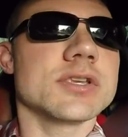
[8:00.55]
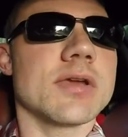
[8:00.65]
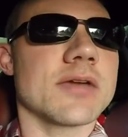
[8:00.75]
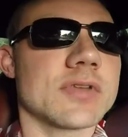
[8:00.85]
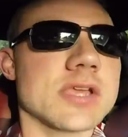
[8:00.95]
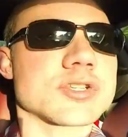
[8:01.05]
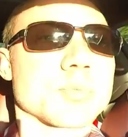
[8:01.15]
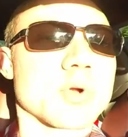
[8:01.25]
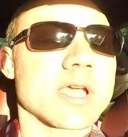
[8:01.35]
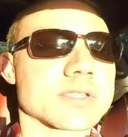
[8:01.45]
you have to hit your
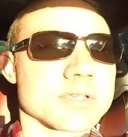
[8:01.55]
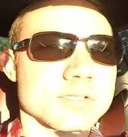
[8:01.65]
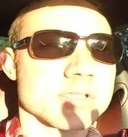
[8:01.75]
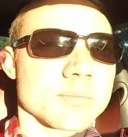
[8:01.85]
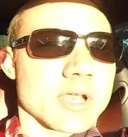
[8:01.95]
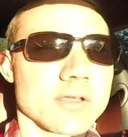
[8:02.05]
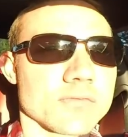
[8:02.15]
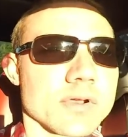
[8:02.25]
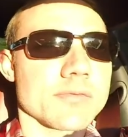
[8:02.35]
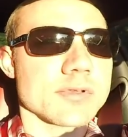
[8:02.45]
brakes because somebody in
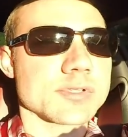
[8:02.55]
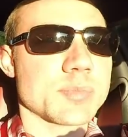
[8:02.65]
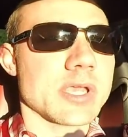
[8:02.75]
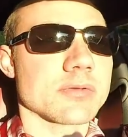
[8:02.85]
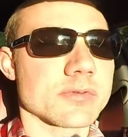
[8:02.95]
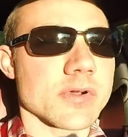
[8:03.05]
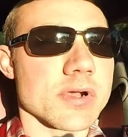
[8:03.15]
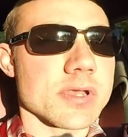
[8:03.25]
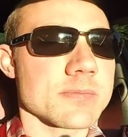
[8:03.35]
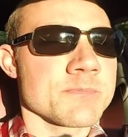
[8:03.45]
front of you is being
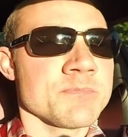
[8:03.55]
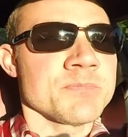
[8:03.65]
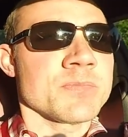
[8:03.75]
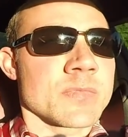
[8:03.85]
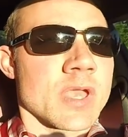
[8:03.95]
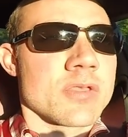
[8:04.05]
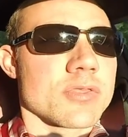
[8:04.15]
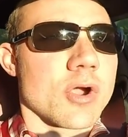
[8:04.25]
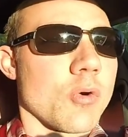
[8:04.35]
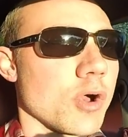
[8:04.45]
retarded,
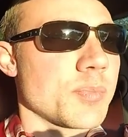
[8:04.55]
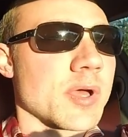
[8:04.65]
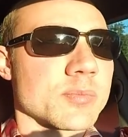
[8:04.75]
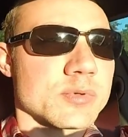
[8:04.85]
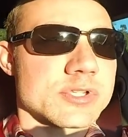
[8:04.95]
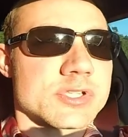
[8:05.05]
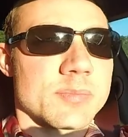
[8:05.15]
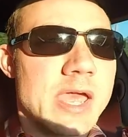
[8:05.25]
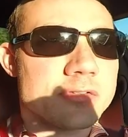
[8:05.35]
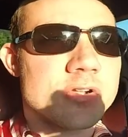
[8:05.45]
the oil pump would just
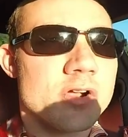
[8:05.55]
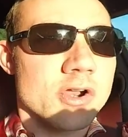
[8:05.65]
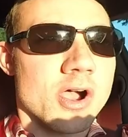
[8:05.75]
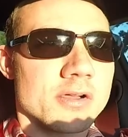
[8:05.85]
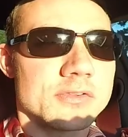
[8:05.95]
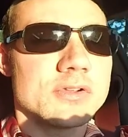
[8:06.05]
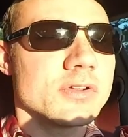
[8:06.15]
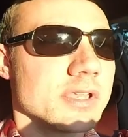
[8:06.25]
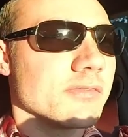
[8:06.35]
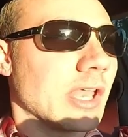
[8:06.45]
about turn off. You
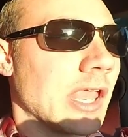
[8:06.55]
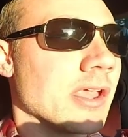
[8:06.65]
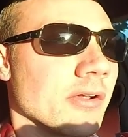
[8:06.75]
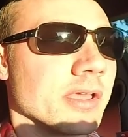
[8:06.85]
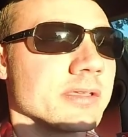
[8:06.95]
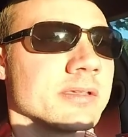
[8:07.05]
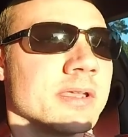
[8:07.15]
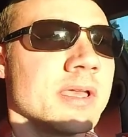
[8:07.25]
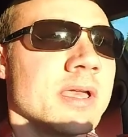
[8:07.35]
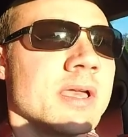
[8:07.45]
couldn't even hear it.
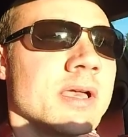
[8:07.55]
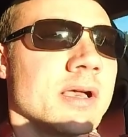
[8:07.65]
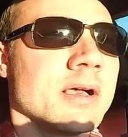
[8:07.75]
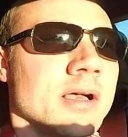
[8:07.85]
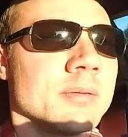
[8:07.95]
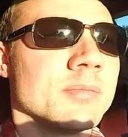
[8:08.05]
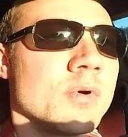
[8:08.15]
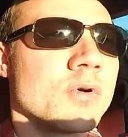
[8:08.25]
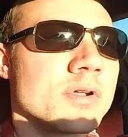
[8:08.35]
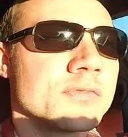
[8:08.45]

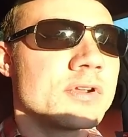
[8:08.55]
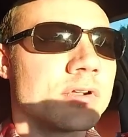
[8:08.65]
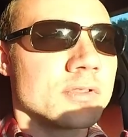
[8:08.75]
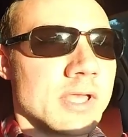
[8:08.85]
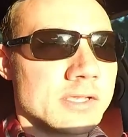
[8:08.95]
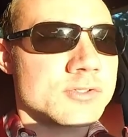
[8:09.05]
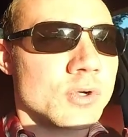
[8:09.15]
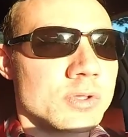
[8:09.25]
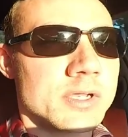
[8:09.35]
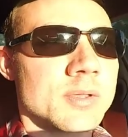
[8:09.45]
Or if you're like
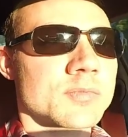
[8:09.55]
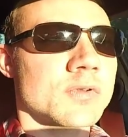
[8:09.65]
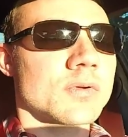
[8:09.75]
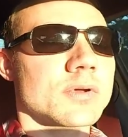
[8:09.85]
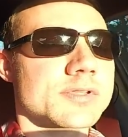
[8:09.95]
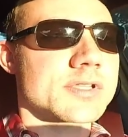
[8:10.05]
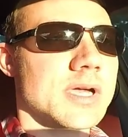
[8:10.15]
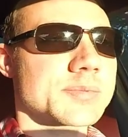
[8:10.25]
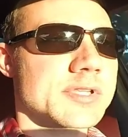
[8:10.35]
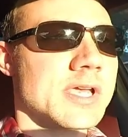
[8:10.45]
trolling up to a
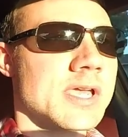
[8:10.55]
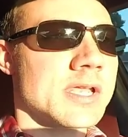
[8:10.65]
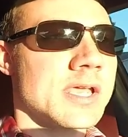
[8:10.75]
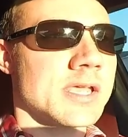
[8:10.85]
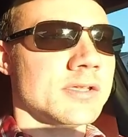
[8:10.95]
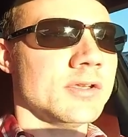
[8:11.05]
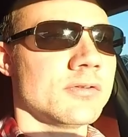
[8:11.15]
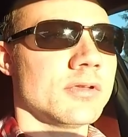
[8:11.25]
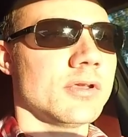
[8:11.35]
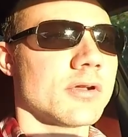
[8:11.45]
stop sign and
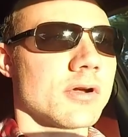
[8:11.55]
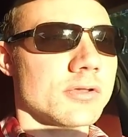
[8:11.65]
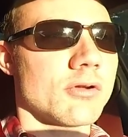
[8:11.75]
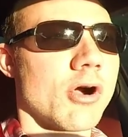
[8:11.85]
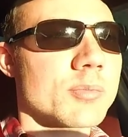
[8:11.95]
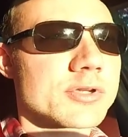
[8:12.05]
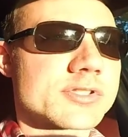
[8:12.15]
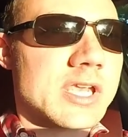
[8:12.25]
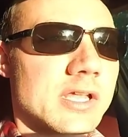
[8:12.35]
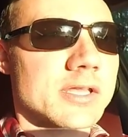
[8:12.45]
you
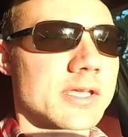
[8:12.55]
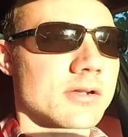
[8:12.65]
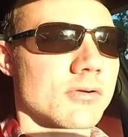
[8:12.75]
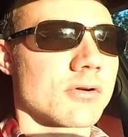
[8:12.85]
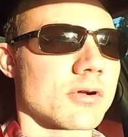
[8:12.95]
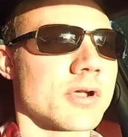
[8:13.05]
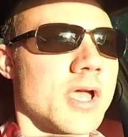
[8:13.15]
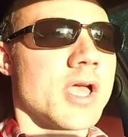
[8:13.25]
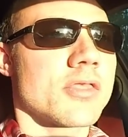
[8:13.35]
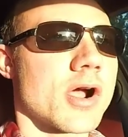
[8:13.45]
almost kill it, or
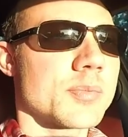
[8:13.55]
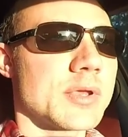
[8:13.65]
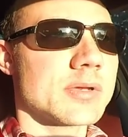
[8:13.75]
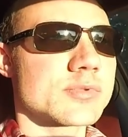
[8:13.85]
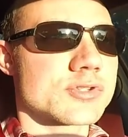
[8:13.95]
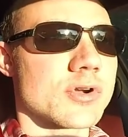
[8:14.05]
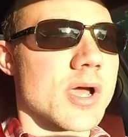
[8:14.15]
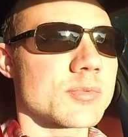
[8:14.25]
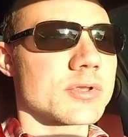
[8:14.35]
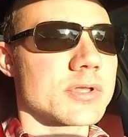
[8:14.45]
the RPMs
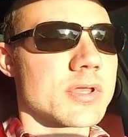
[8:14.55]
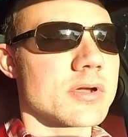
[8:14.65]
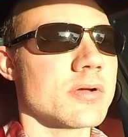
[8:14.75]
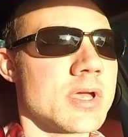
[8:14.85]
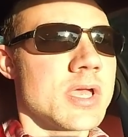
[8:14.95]
drop really low,